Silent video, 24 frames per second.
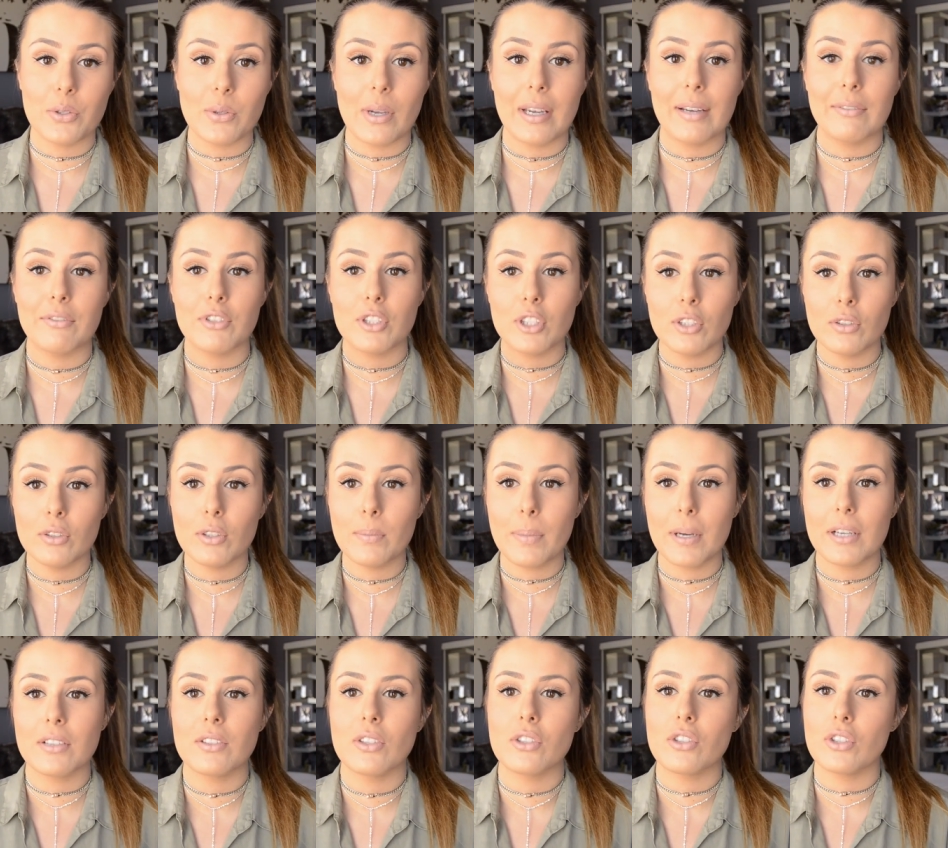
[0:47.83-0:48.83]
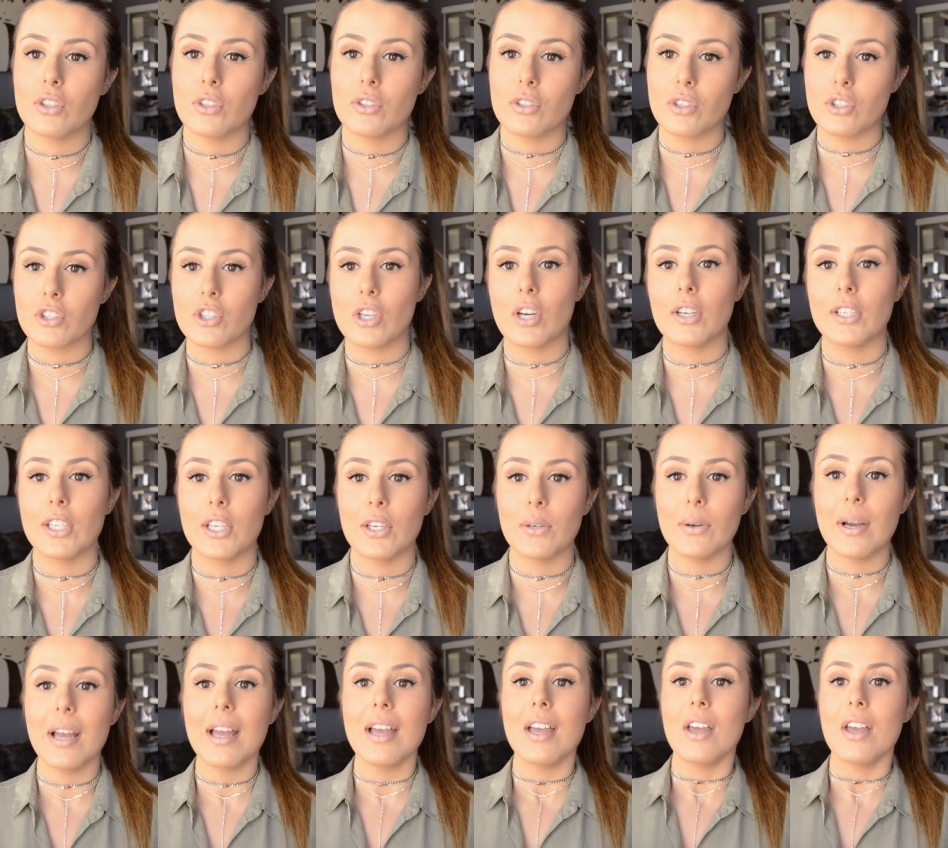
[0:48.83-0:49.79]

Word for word: So I have two new pairs of shoes to show you